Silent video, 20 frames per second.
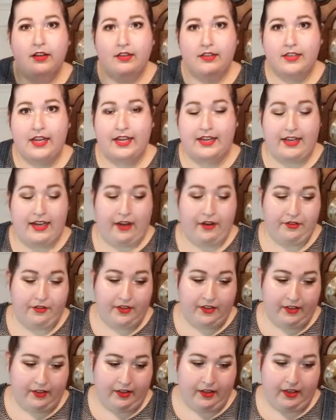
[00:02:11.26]
take out
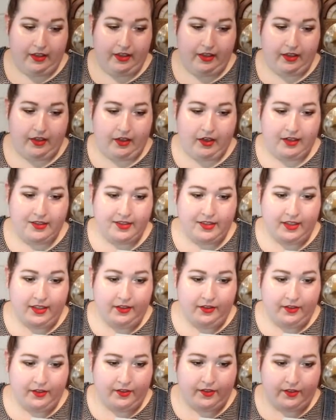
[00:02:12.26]
the
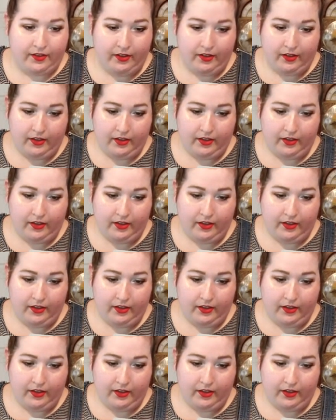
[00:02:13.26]
contents.